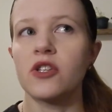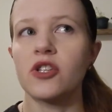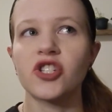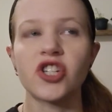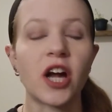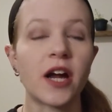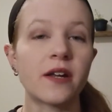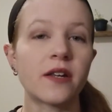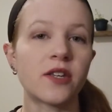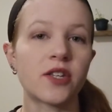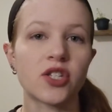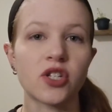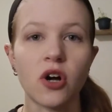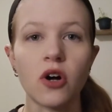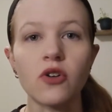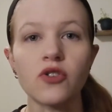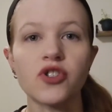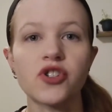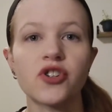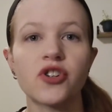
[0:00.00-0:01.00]
Chinese
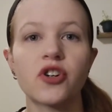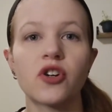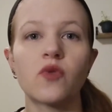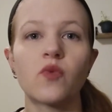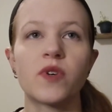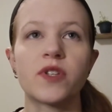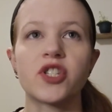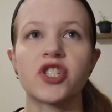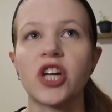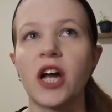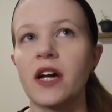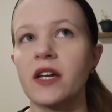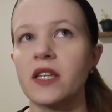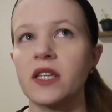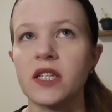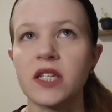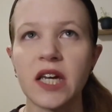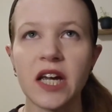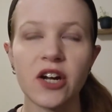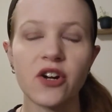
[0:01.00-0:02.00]
culture with
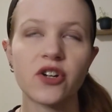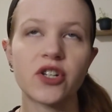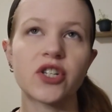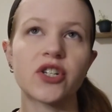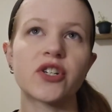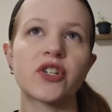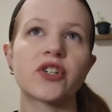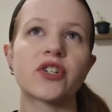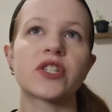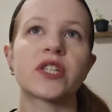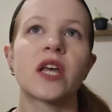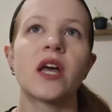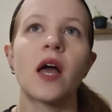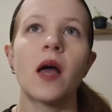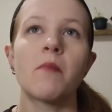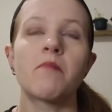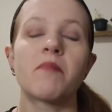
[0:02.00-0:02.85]
Chinese characters,